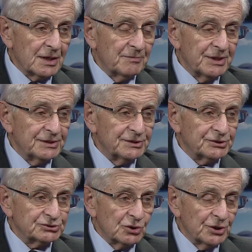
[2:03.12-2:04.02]
completely
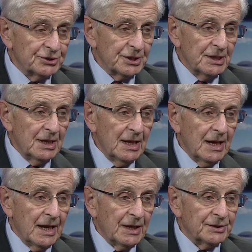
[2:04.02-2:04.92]
destroyed.
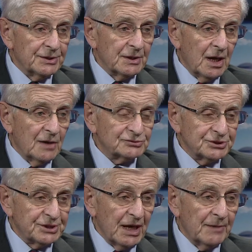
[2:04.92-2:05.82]
And after a
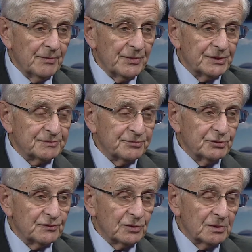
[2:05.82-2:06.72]
time, this
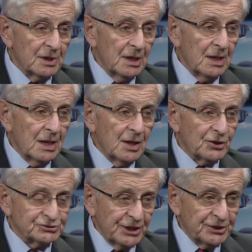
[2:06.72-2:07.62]
beautiful
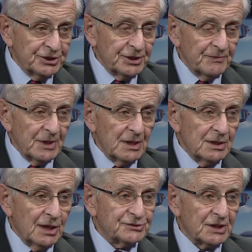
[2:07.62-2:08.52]
threnody,
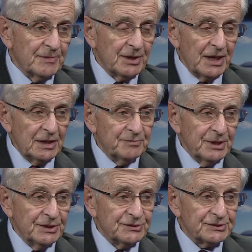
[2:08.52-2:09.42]
lasting about 8
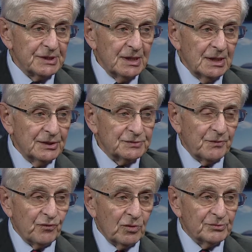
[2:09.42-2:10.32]
minutes, is
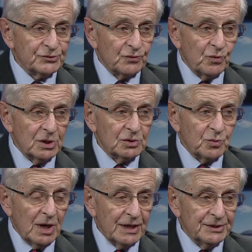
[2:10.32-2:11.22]
performed sort of
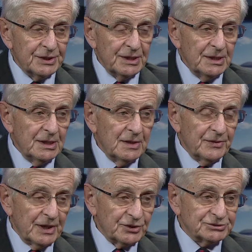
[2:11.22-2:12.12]
worldwide.
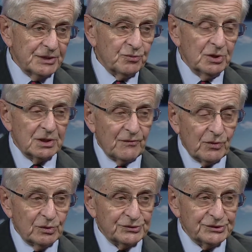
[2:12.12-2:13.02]
The other great work, of
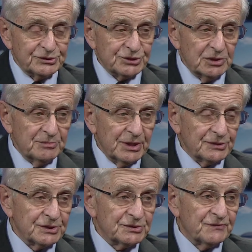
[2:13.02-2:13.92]
course, is
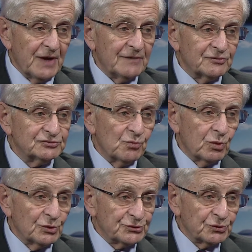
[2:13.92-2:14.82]
Schoenberg's A Survivor from
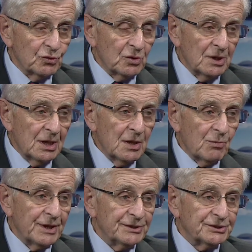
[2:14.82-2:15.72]
Warsaw,
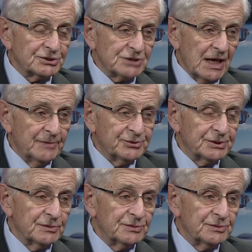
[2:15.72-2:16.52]
where he describes